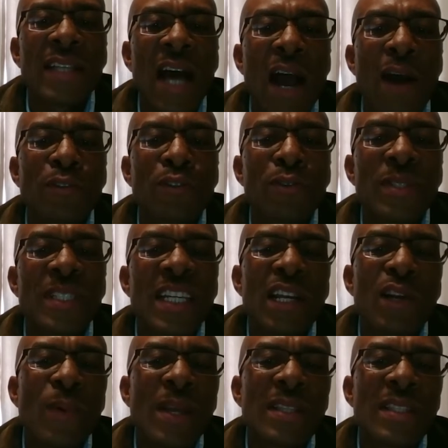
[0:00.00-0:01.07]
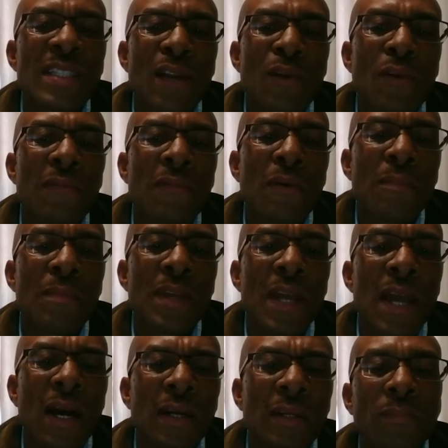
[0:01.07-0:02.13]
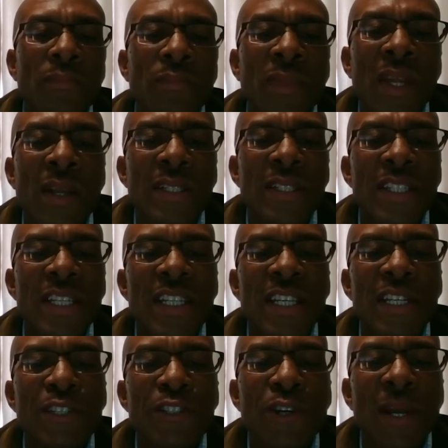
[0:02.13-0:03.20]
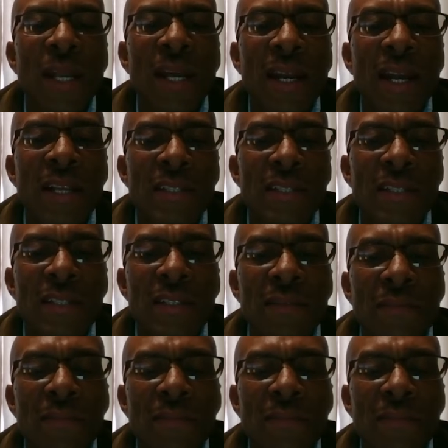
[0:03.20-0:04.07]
how to deal with xenophobia, teaching tolerance